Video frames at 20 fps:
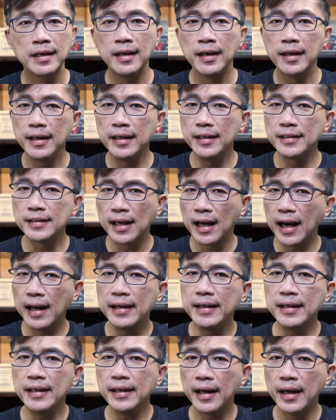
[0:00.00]
Is
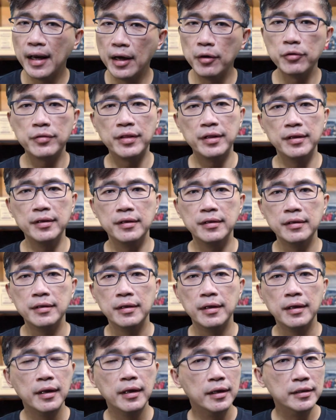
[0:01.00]
honey healthy?
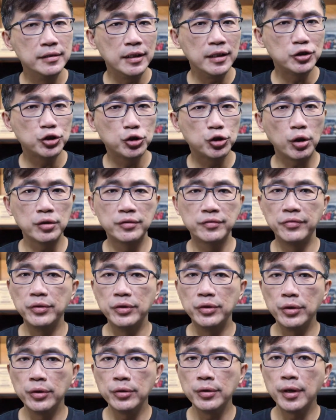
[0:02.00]
In this short
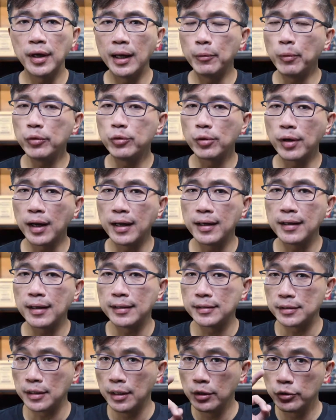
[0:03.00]
video, I want to highlight
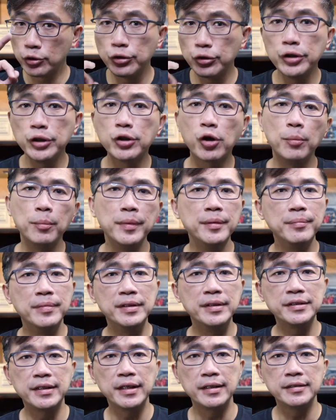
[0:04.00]
3 common
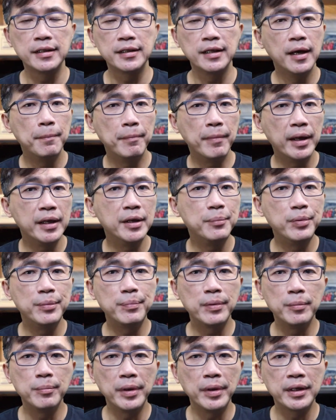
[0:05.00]
mistakes many people
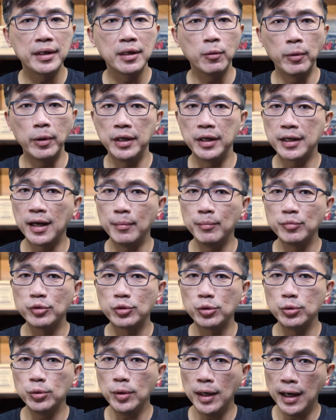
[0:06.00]
make when it comes
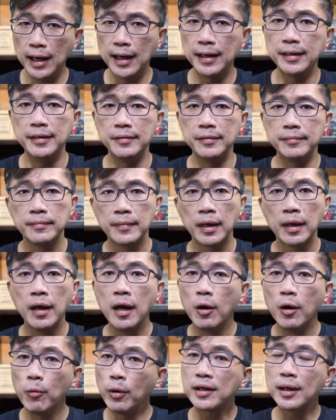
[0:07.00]
to honey.
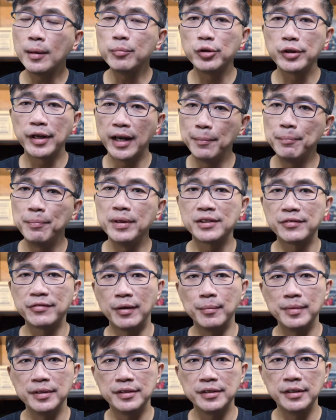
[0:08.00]
Welcome to the Habits
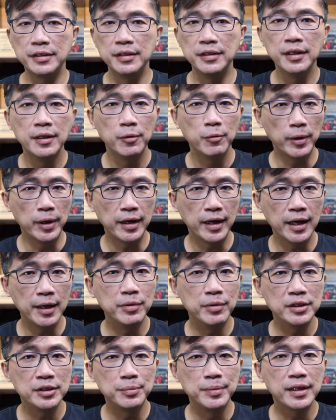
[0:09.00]
Pharmacy, where
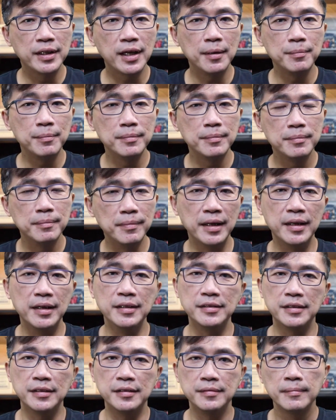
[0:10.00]
habits become
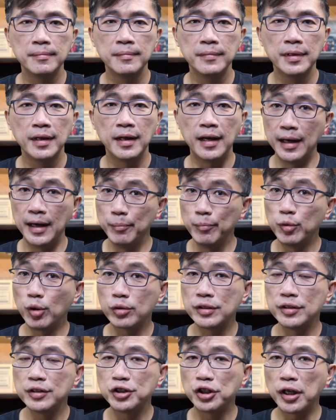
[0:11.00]
medicine. I'm Dr.
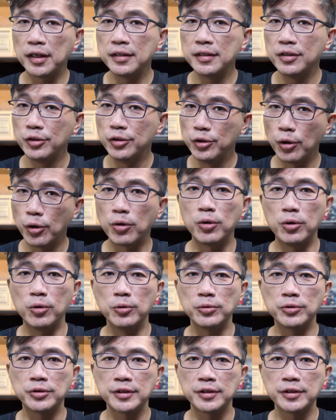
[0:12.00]
Chan, your host.